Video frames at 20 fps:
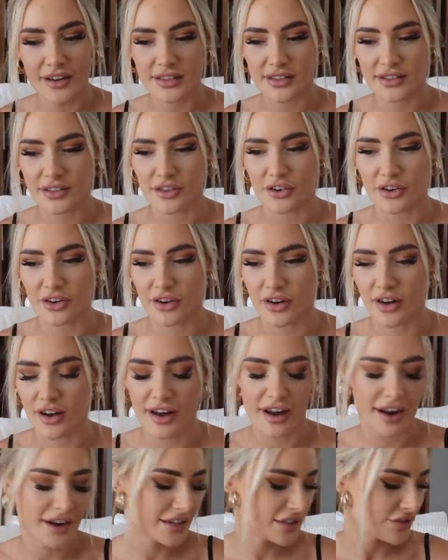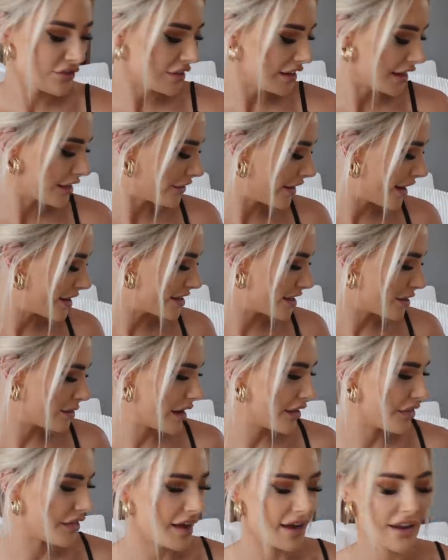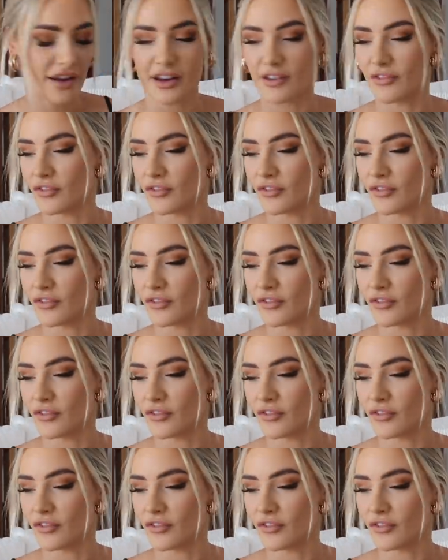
So I just feel like ranting about that.